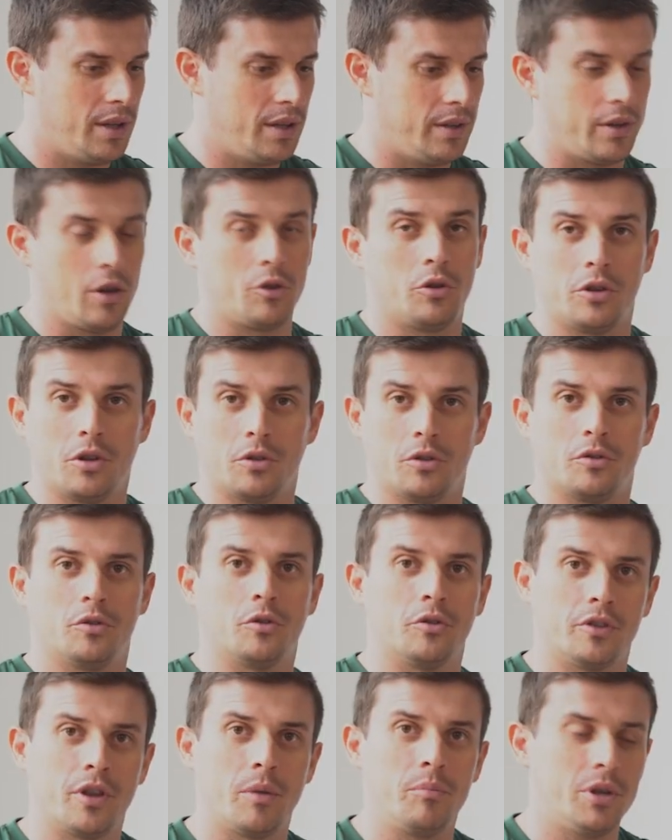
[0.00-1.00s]
is how you can
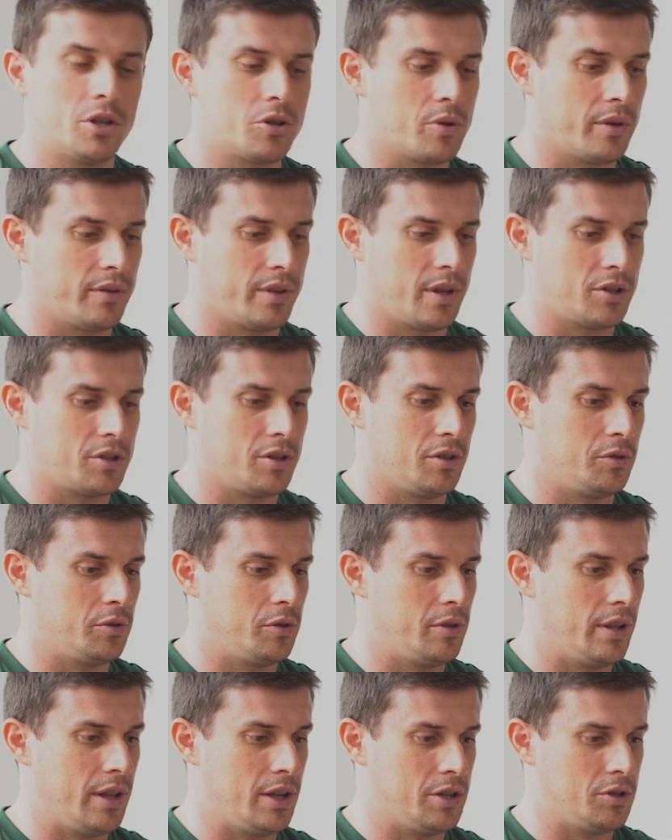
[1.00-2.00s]
also submit transaction to
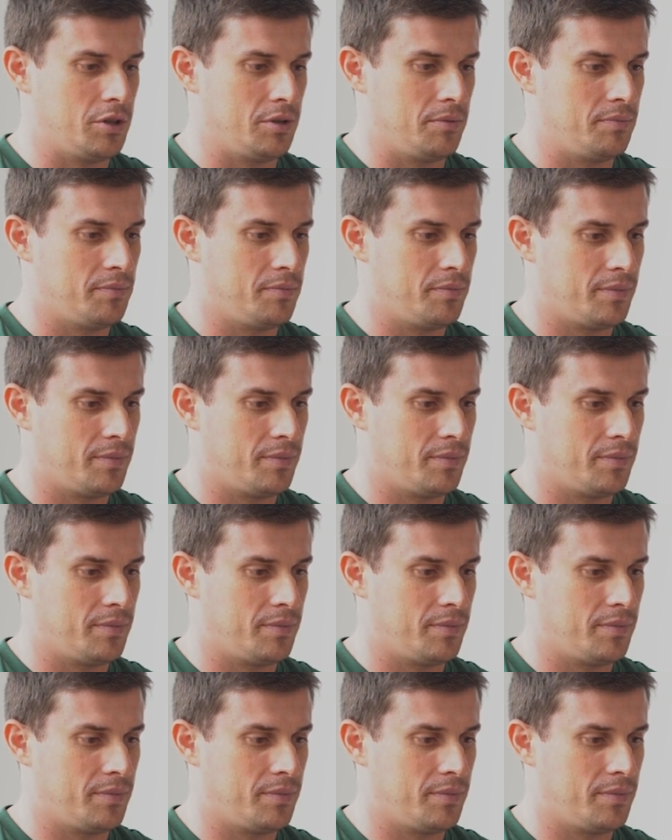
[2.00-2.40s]
the ledger.